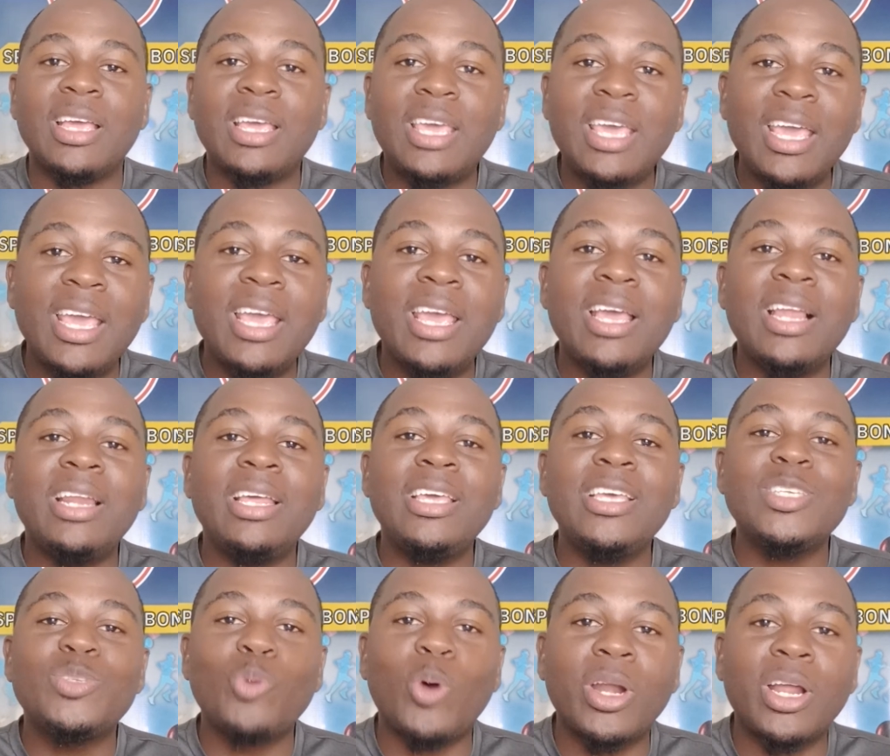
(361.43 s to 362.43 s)
Gayle
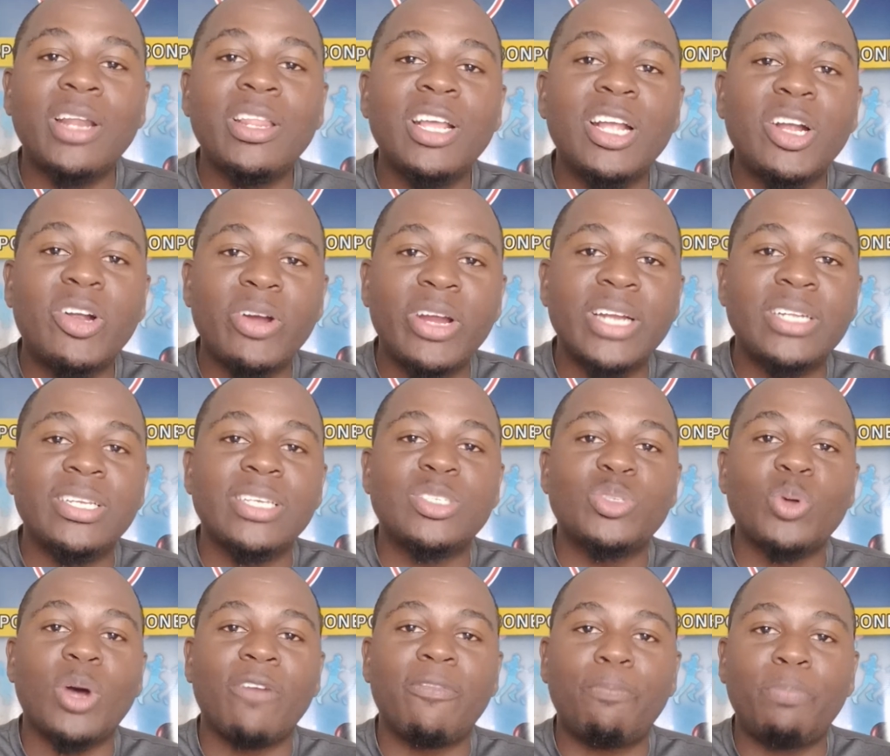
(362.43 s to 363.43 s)
is one of the
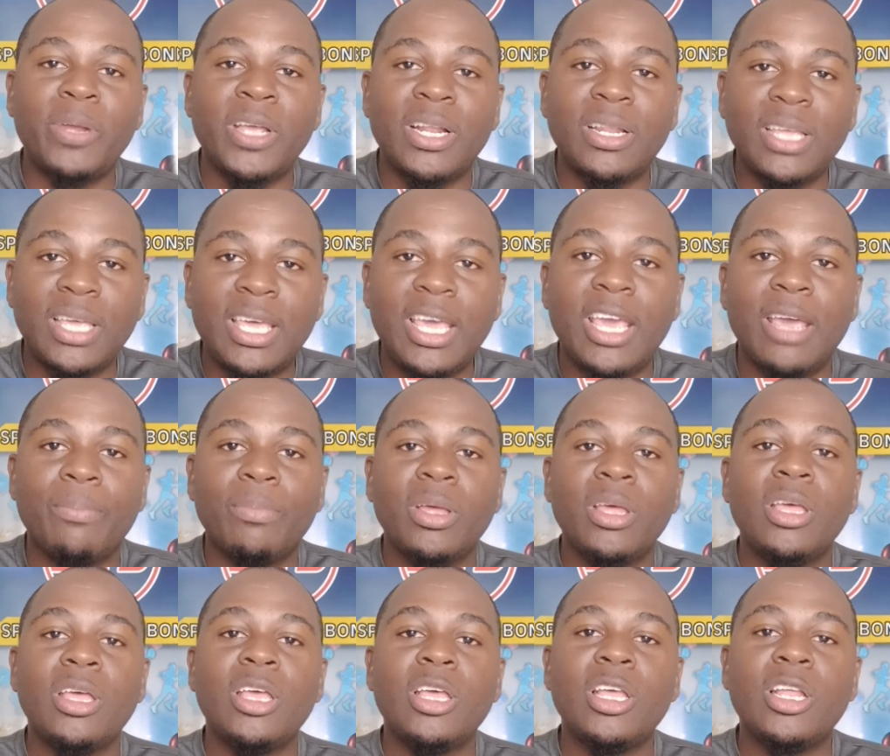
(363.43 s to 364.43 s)
greatest to have played the
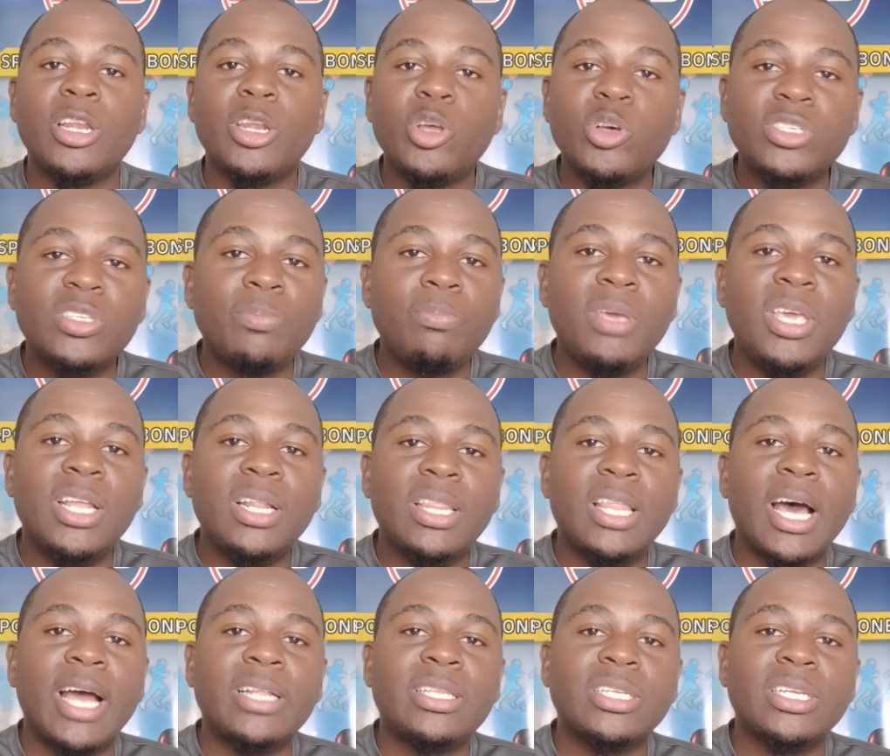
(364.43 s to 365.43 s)
game. Doesn't mean
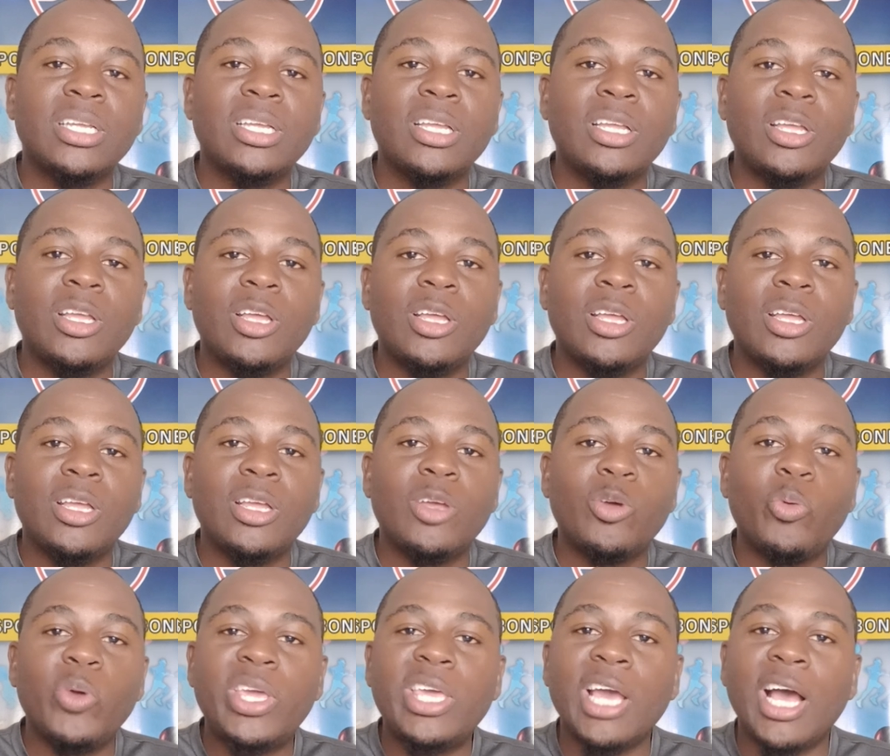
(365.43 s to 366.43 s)
that
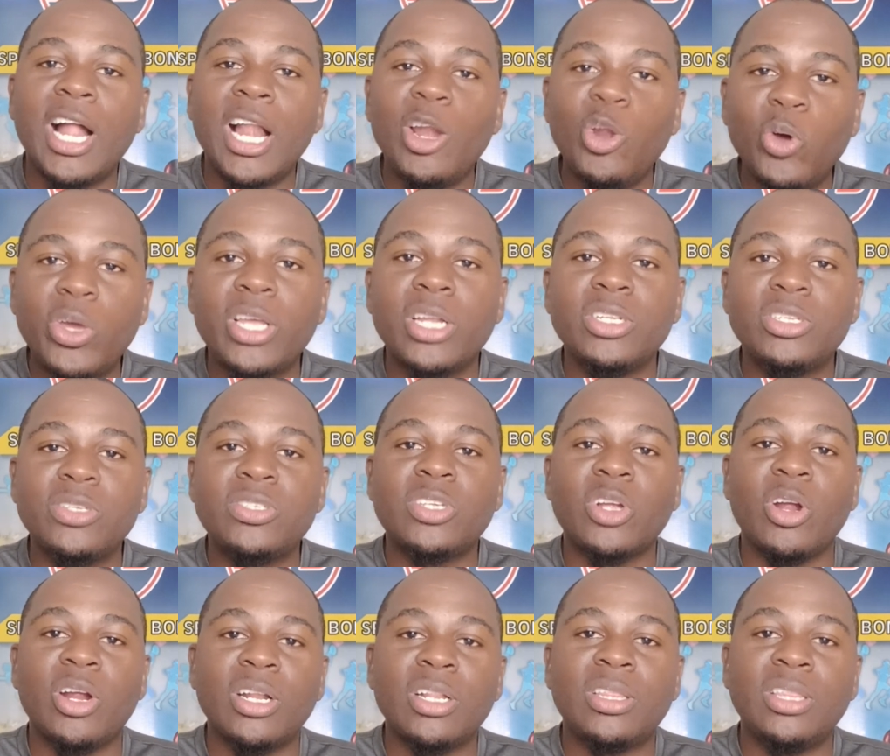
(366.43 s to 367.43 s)
we can't look into
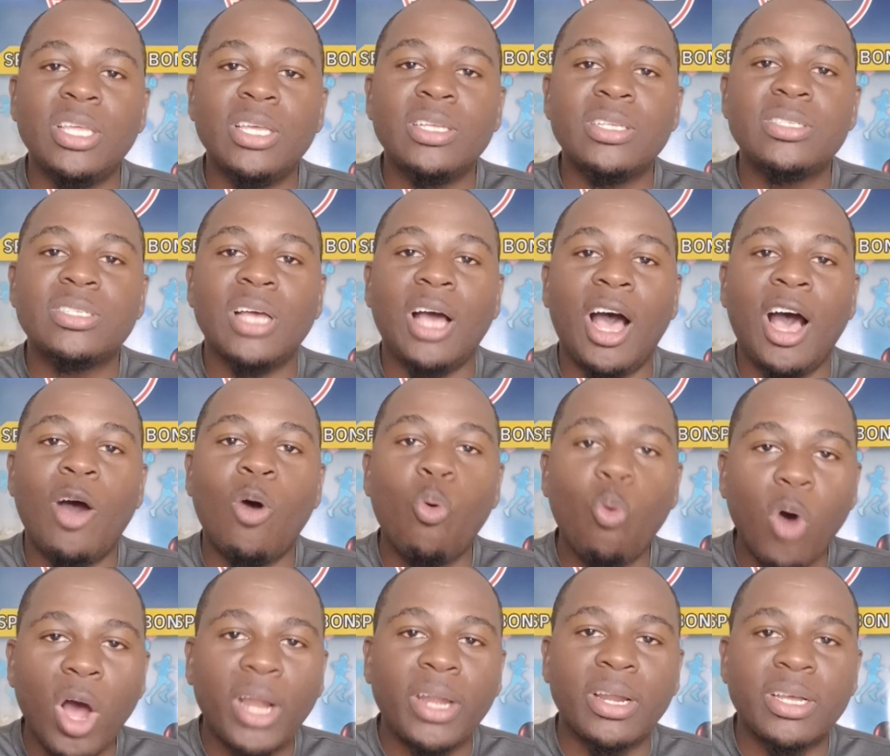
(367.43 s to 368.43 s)
certain things
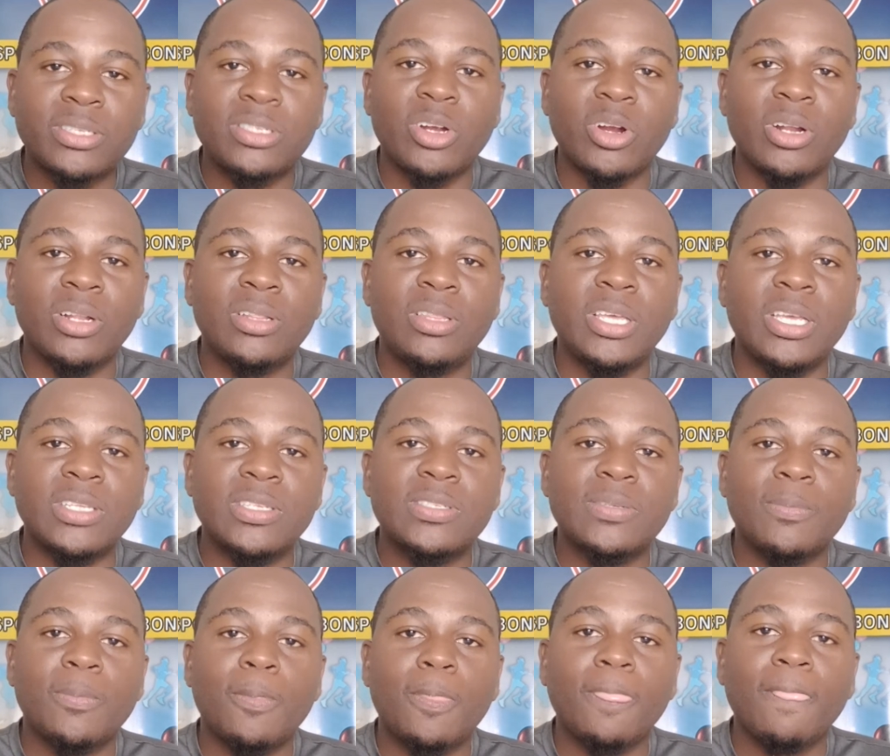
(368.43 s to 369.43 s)
and wonder certain
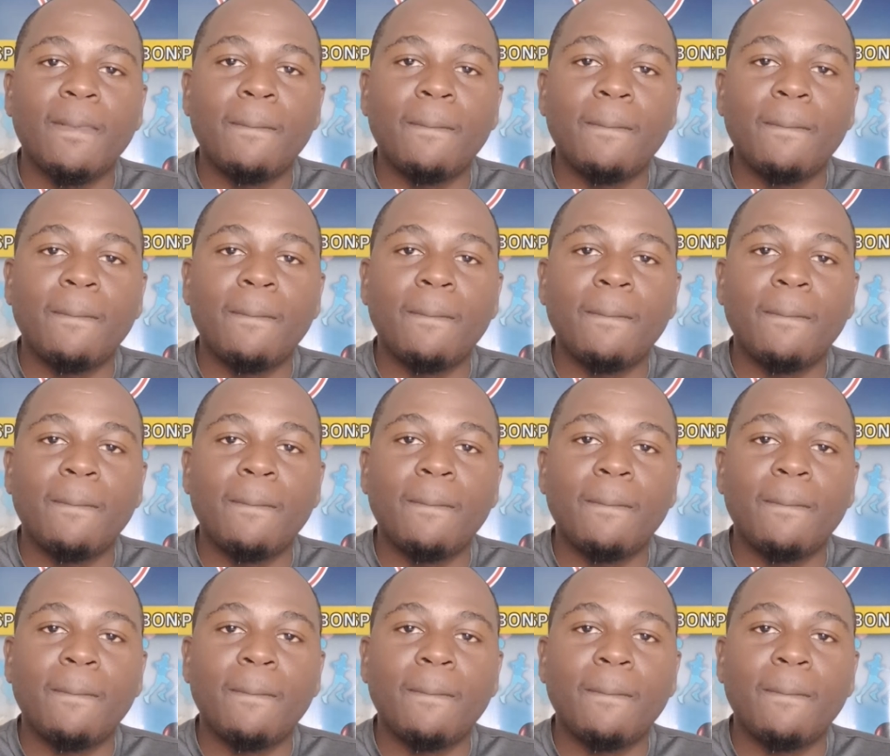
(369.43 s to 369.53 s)
things.